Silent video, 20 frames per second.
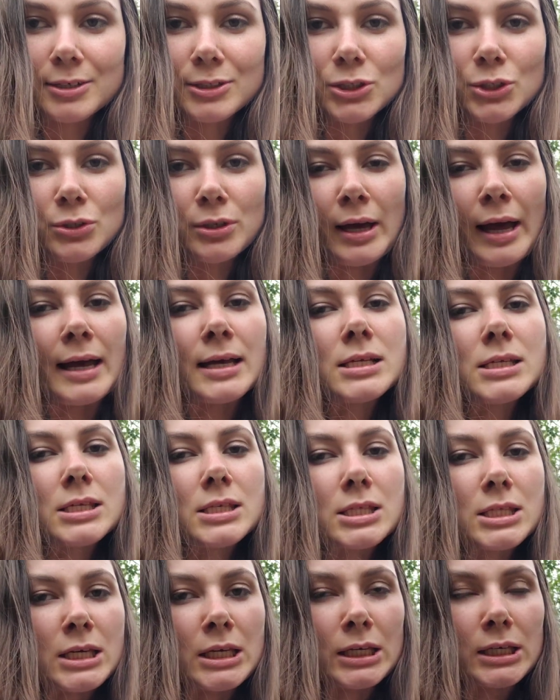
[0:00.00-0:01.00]
Do you
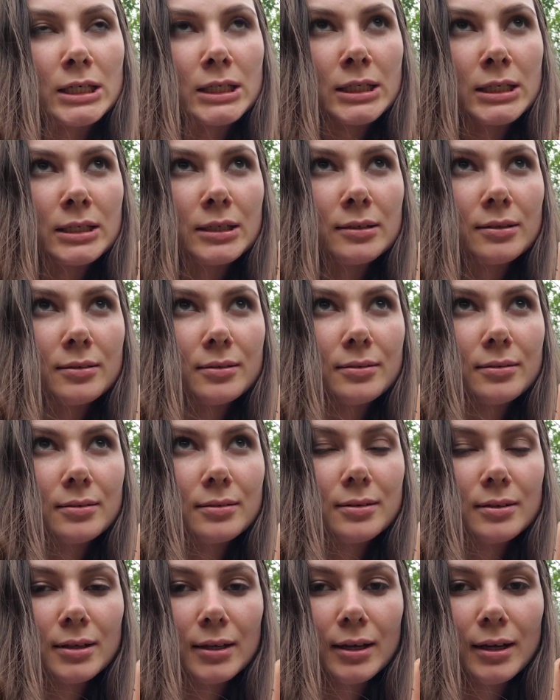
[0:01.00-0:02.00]
guys think
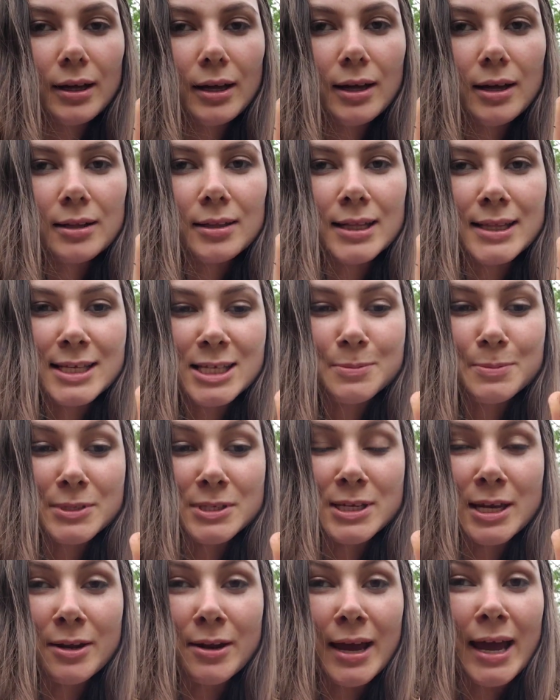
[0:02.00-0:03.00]
that this
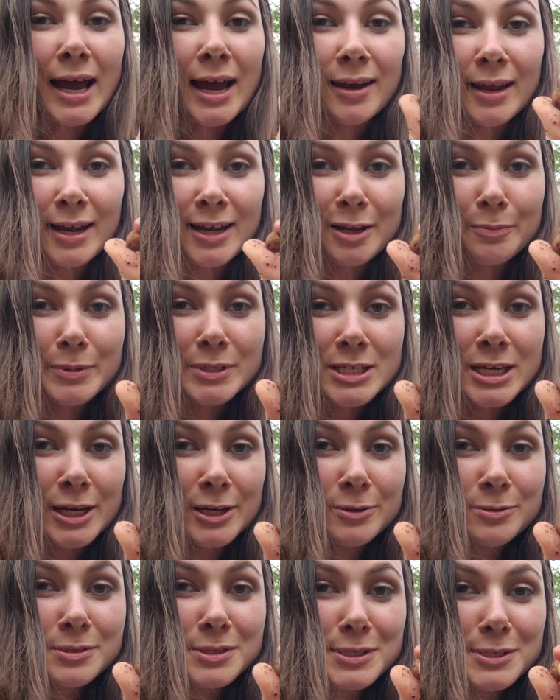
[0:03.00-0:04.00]
potato had any
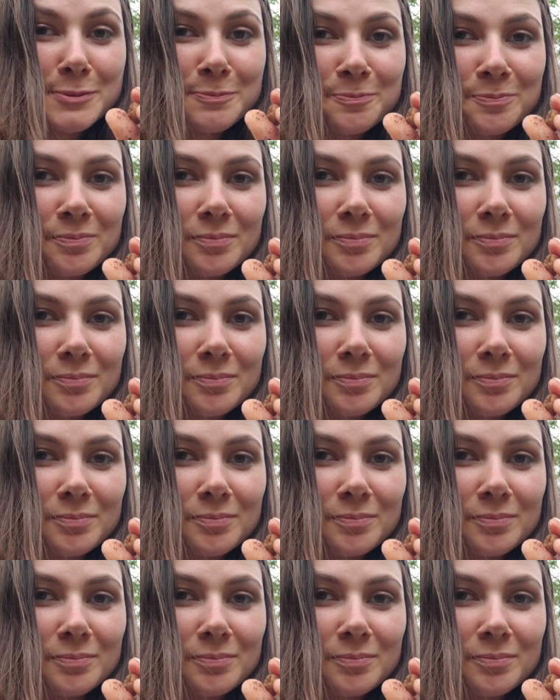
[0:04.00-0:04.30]
potatoes?